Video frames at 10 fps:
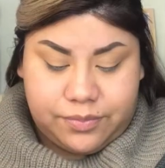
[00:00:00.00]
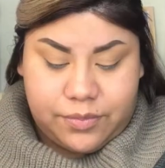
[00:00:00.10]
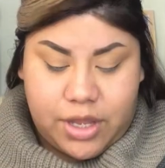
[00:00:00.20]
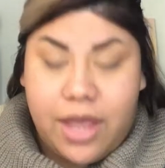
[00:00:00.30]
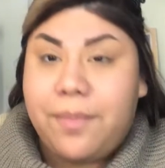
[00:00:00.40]

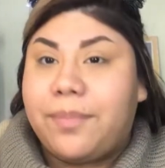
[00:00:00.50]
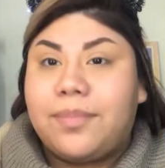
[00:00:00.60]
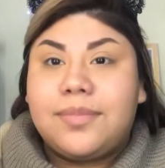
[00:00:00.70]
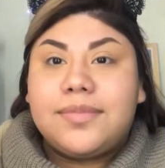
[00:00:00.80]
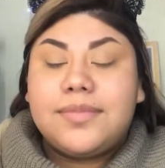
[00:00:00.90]
Yeah,
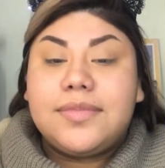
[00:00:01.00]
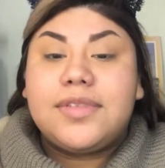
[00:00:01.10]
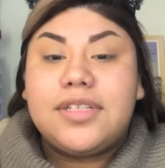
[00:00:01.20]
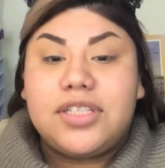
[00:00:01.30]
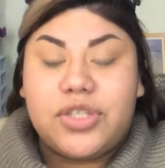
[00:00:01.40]

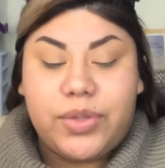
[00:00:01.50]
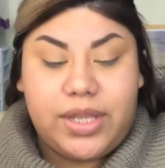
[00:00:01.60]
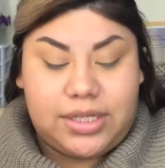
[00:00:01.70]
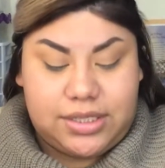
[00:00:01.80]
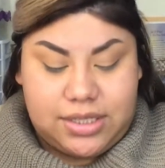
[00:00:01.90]
let's do
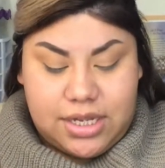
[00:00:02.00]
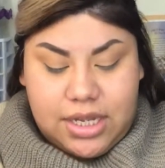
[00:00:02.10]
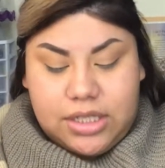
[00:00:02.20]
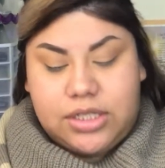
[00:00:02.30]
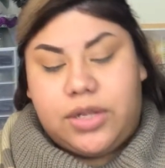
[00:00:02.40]
this.
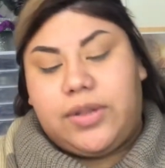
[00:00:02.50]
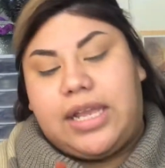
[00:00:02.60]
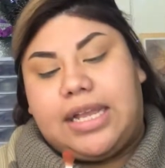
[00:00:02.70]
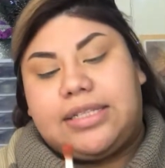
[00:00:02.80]
So, like I